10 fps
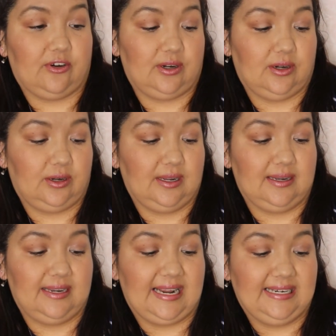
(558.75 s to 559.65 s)

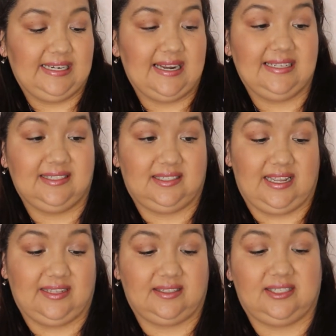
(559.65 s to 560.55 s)
for 99
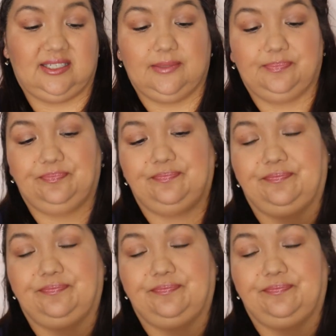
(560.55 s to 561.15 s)
cents.